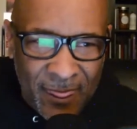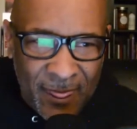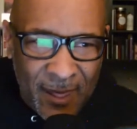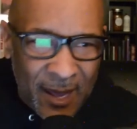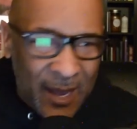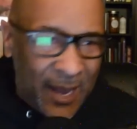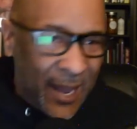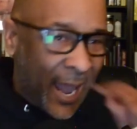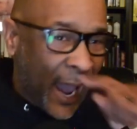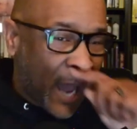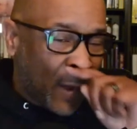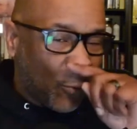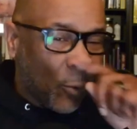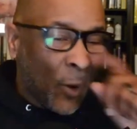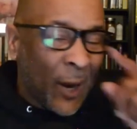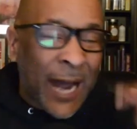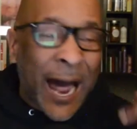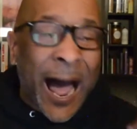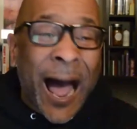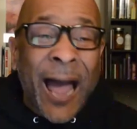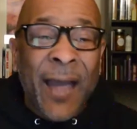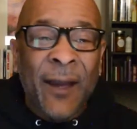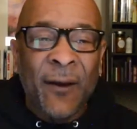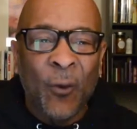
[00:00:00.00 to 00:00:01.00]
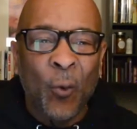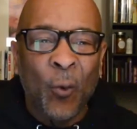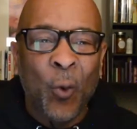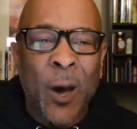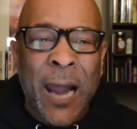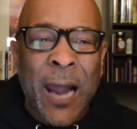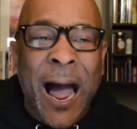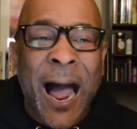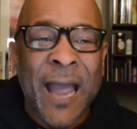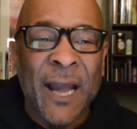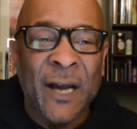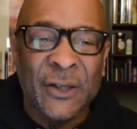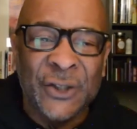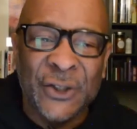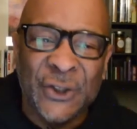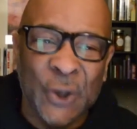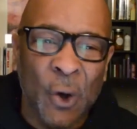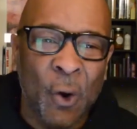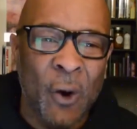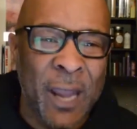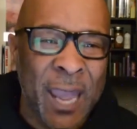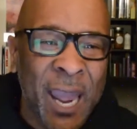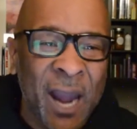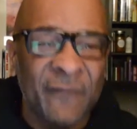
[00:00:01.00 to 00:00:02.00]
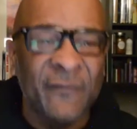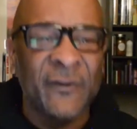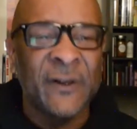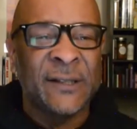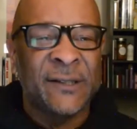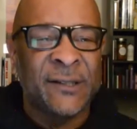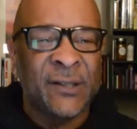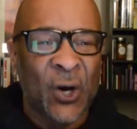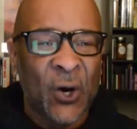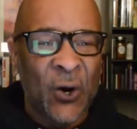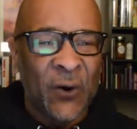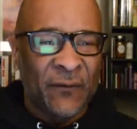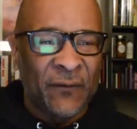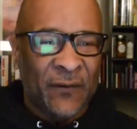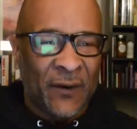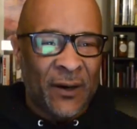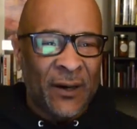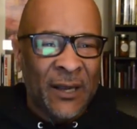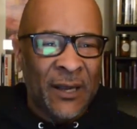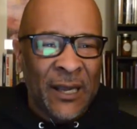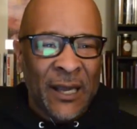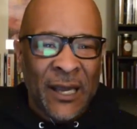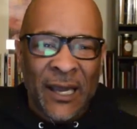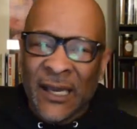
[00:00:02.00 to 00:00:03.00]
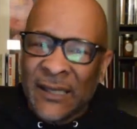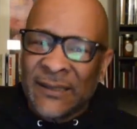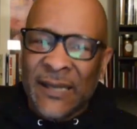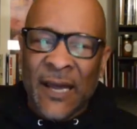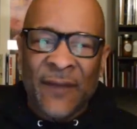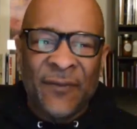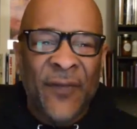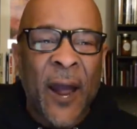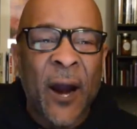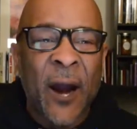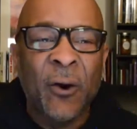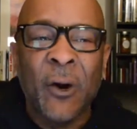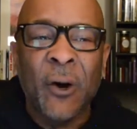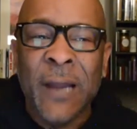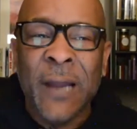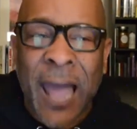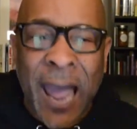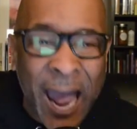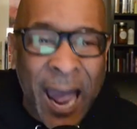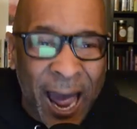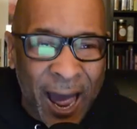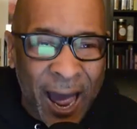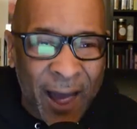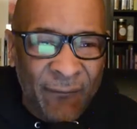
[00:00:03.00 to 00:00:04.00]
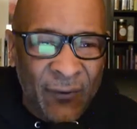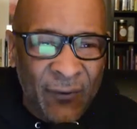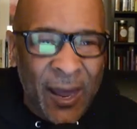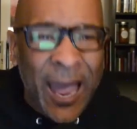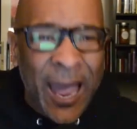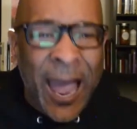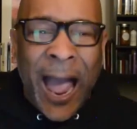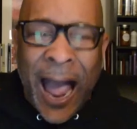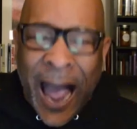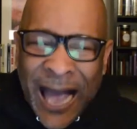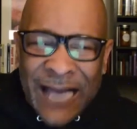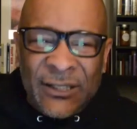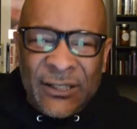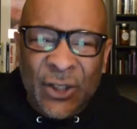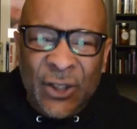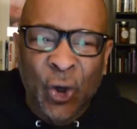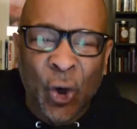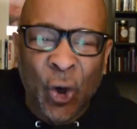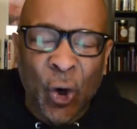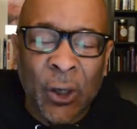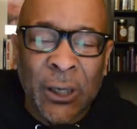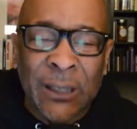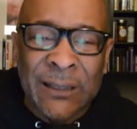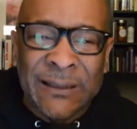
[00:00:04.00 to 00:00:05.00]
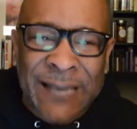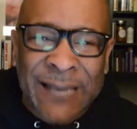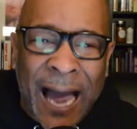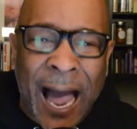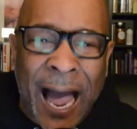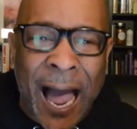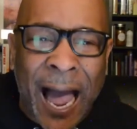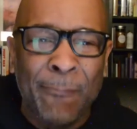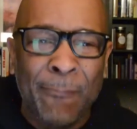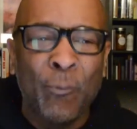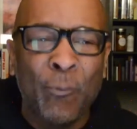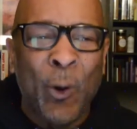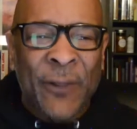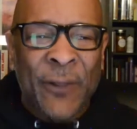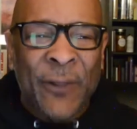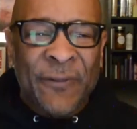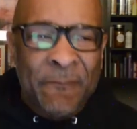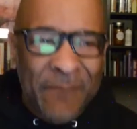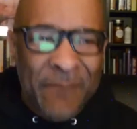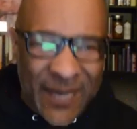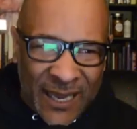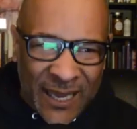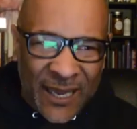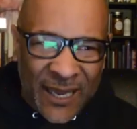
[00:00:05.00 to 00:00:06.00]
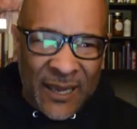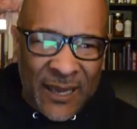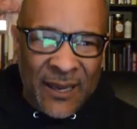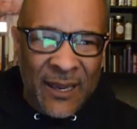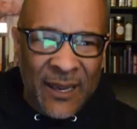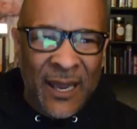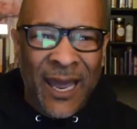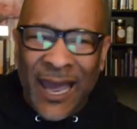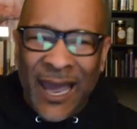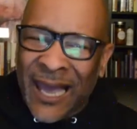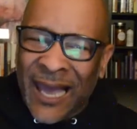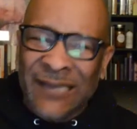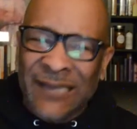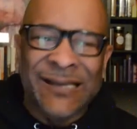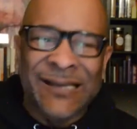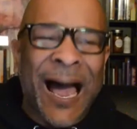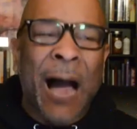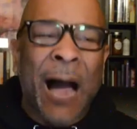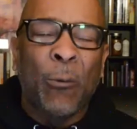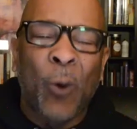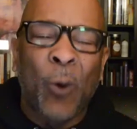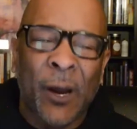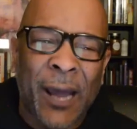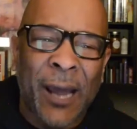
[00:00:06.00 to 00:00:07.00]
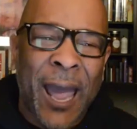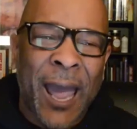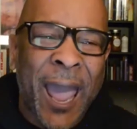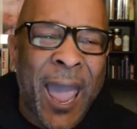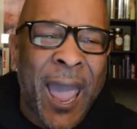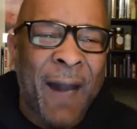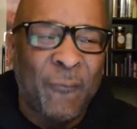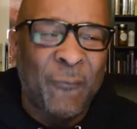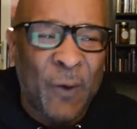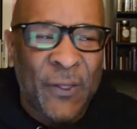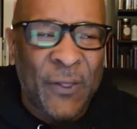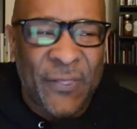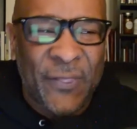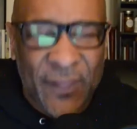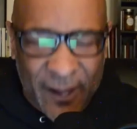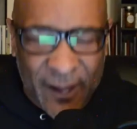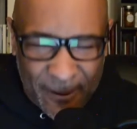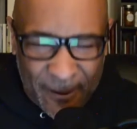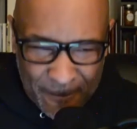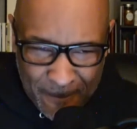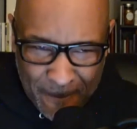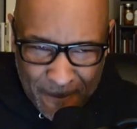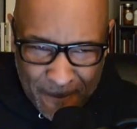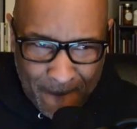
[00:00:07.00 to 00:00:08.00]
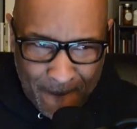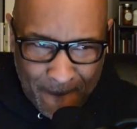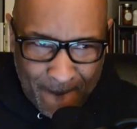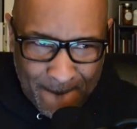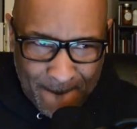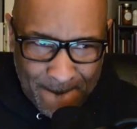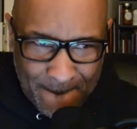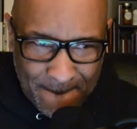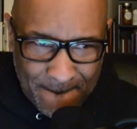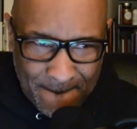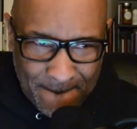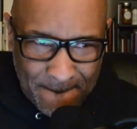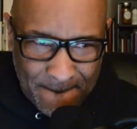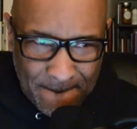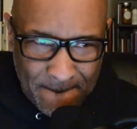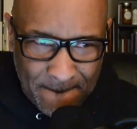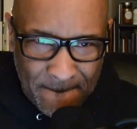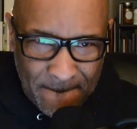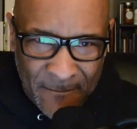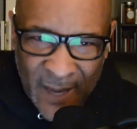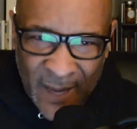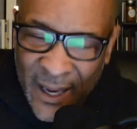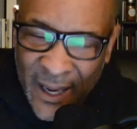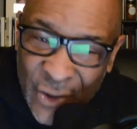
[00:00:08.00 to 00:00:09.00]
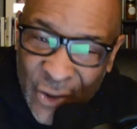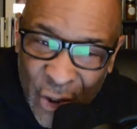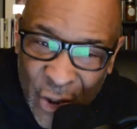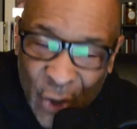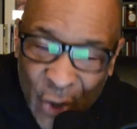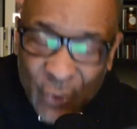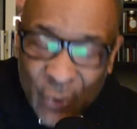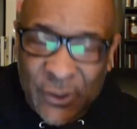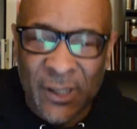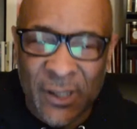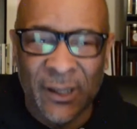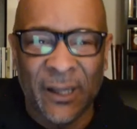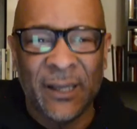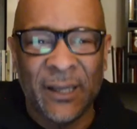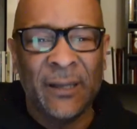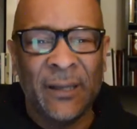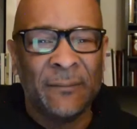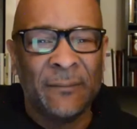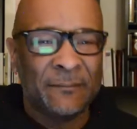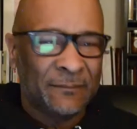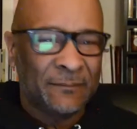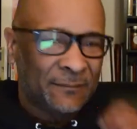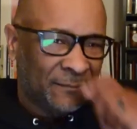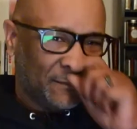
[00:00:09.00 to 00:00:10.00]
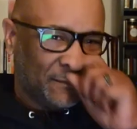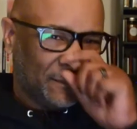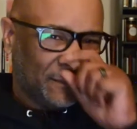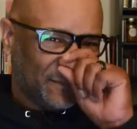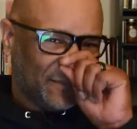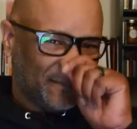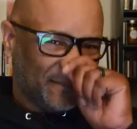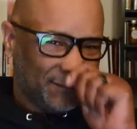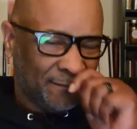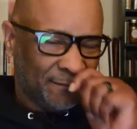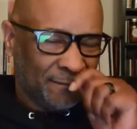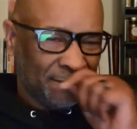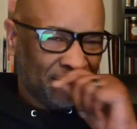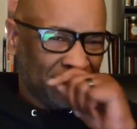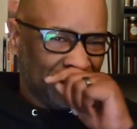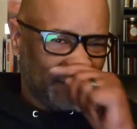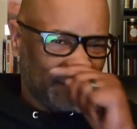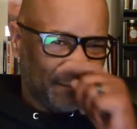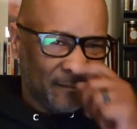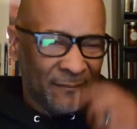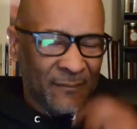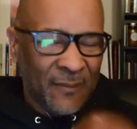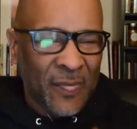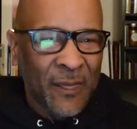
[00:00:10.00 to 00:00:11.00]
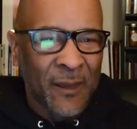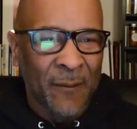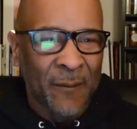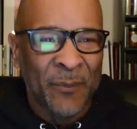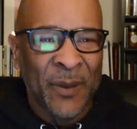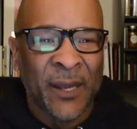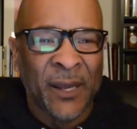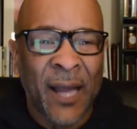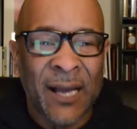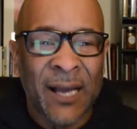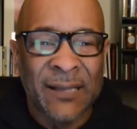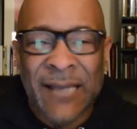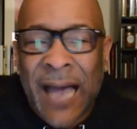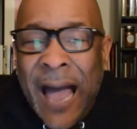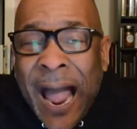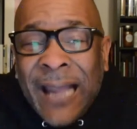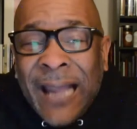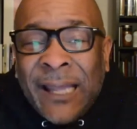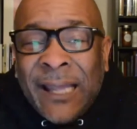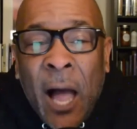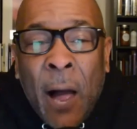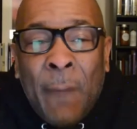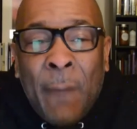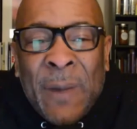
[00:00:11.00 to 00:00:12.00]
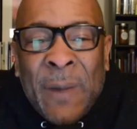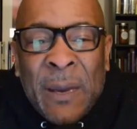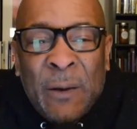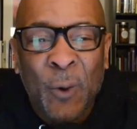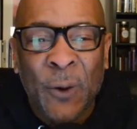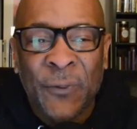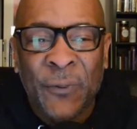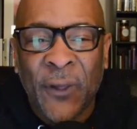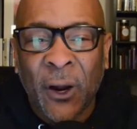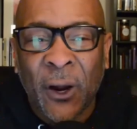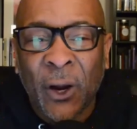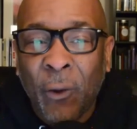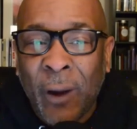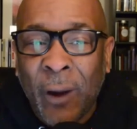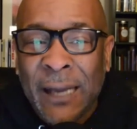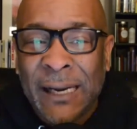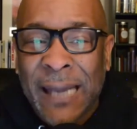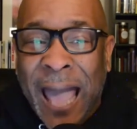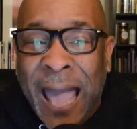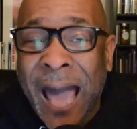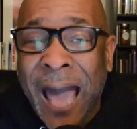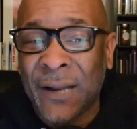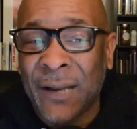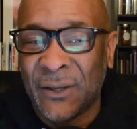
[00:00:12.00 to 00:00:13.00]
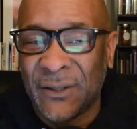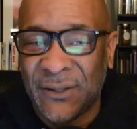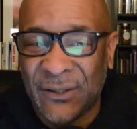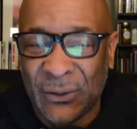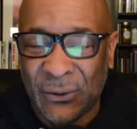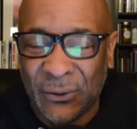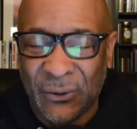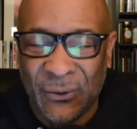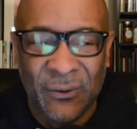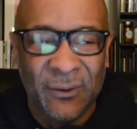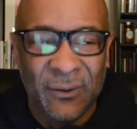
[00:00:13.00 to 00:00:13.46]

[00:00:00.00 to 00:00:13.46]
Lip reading: And what I assure every server is that they're going to have as good a time with me as I want to have with them. And usually, because I come in with a great attitude,